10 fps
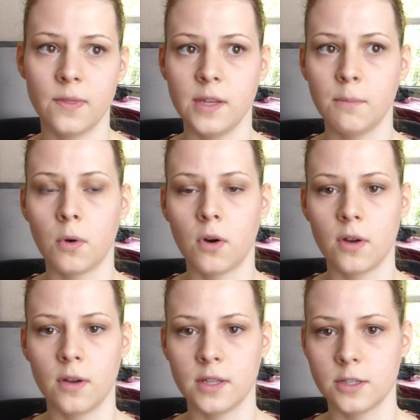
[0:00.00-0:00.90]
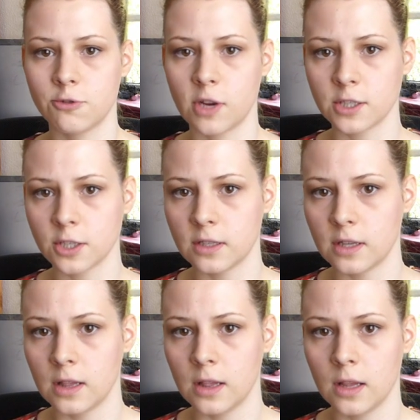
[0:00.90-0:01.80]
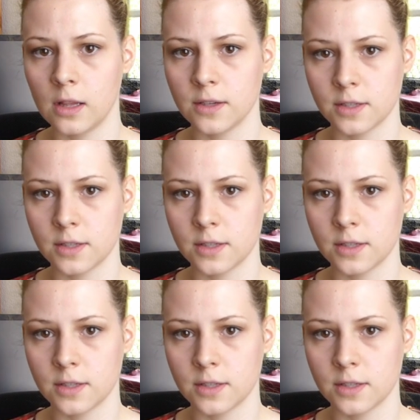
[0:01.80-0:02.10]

the more instructional,